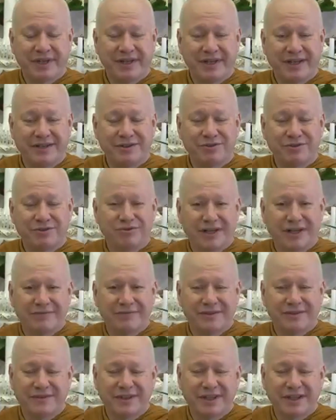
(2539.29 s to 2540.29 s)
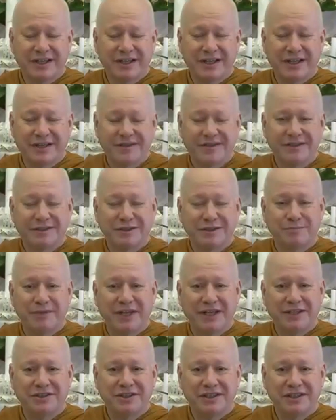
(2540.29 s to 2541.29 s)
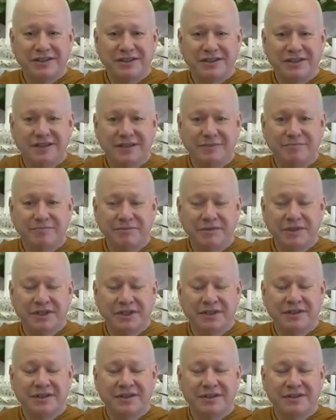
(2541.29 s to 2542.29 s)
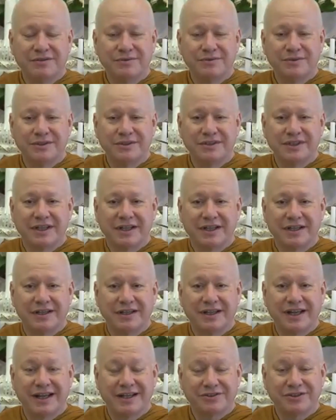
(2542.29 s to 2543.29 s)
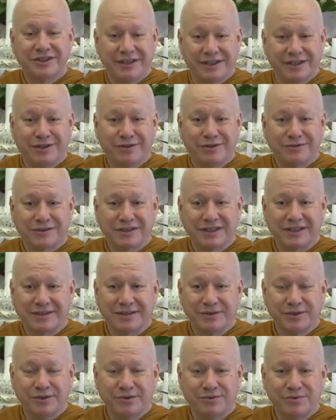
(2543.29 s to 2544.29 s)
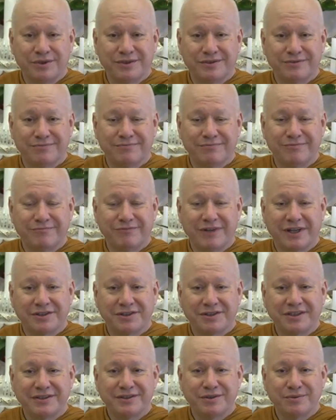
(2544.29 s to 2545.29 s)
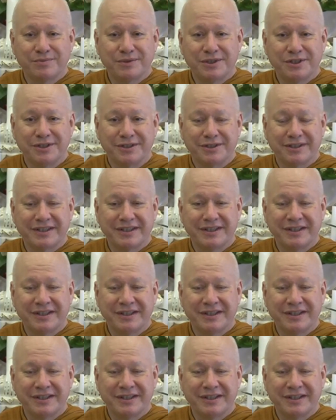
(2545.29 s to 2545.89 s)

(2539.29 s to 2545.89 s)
And the driver of the car that had smashed into him was actually a doctor who was rushing to work.